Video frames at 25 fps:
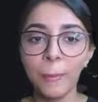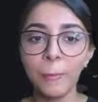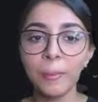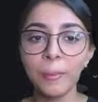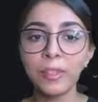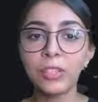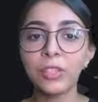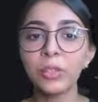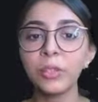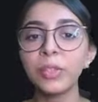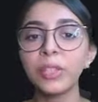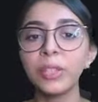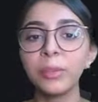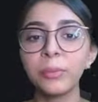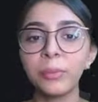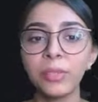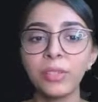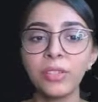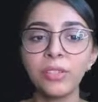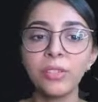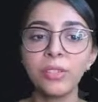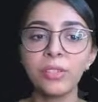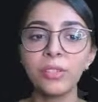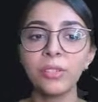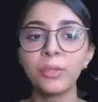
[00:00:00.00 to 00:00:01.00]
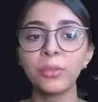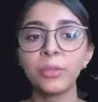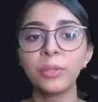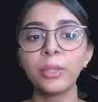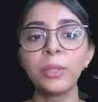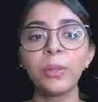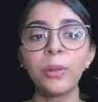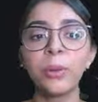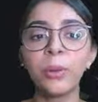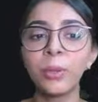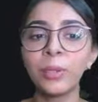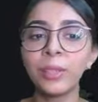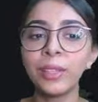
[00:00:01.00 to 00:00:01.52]
So he was just doing
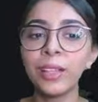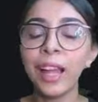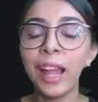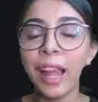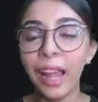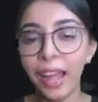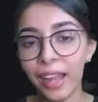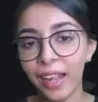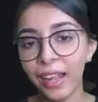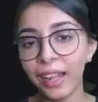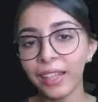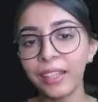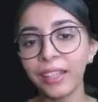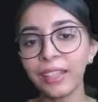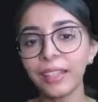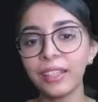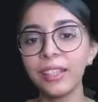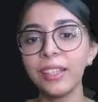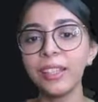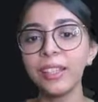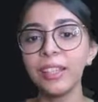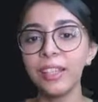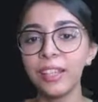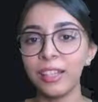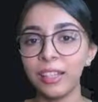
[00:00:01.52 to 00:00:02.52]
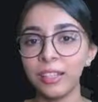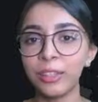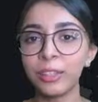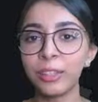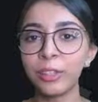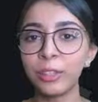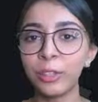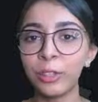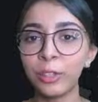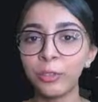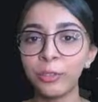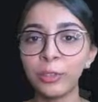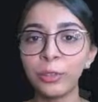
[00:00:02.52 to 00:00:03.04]
all the act.
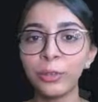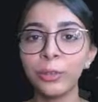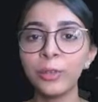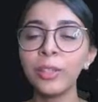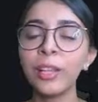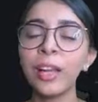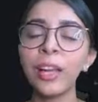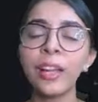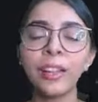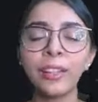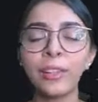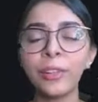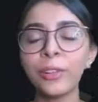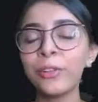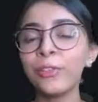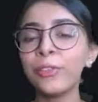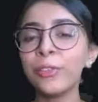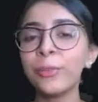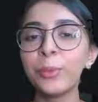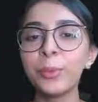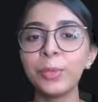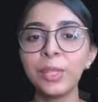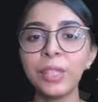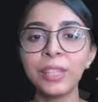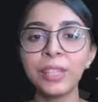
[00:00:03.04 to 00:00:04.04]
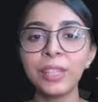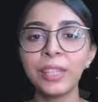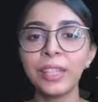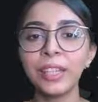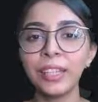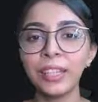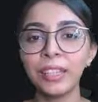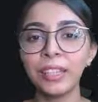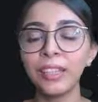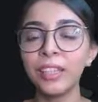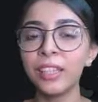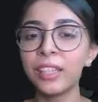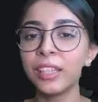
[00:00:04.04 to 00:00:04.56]
Kind of, he was just
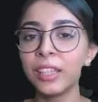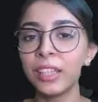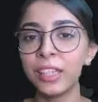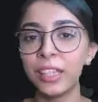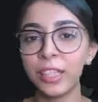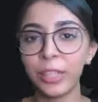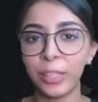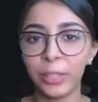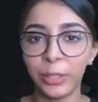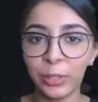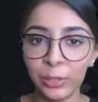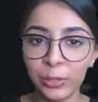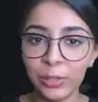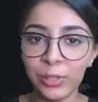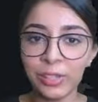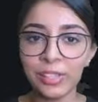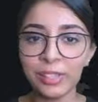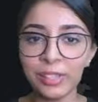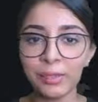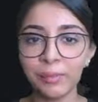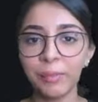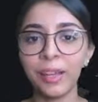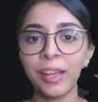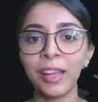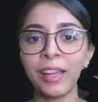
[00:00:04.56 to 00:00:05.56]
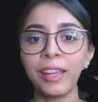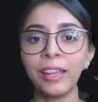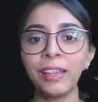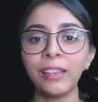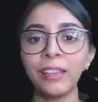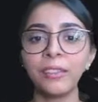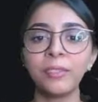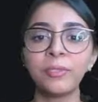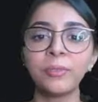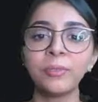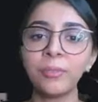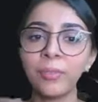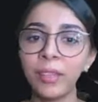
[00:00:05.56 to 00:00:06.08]
creating a chaos
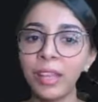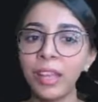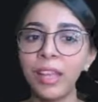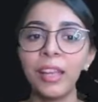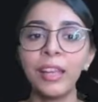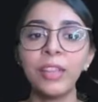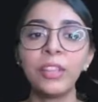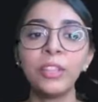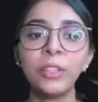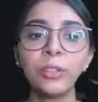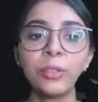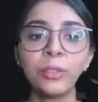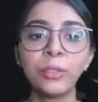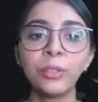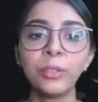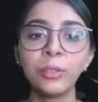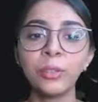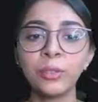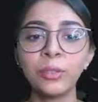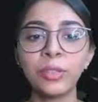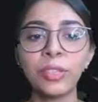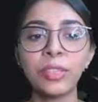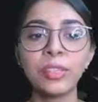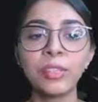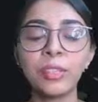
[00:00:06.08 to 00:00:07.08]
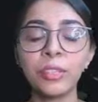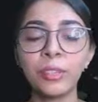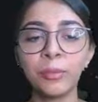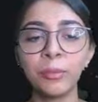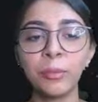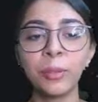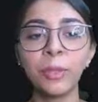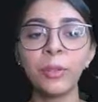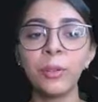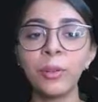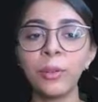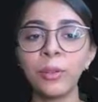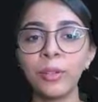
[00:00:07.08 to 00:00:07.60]
by,
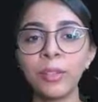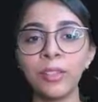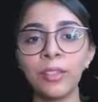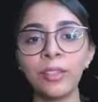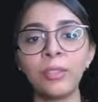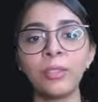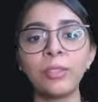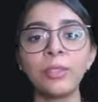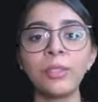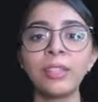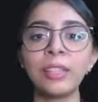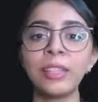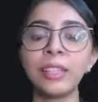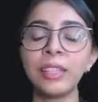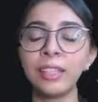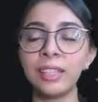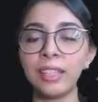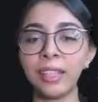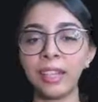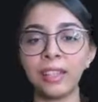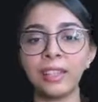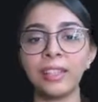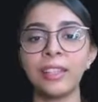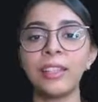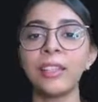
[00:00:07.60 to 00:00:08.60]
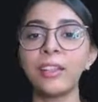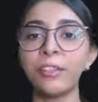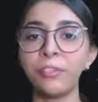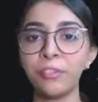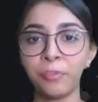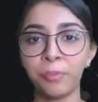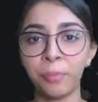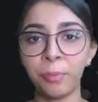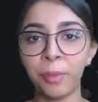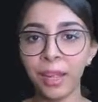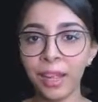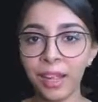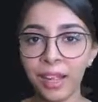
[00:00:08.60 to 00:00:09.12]
disturbing all those things that they
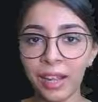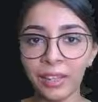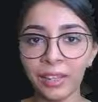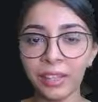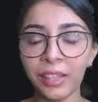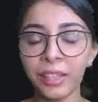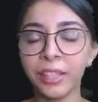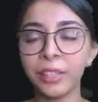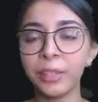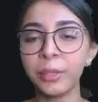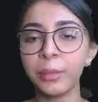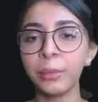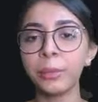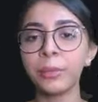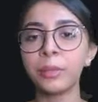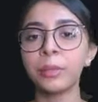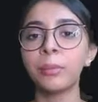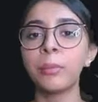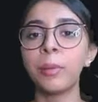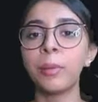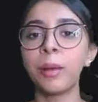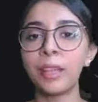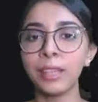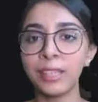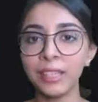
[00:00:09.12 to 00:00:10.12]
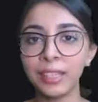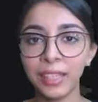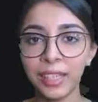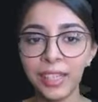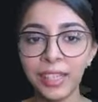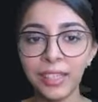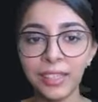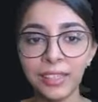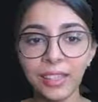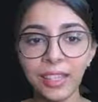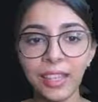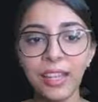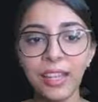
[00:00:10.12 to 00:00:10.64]
have packed into the basket,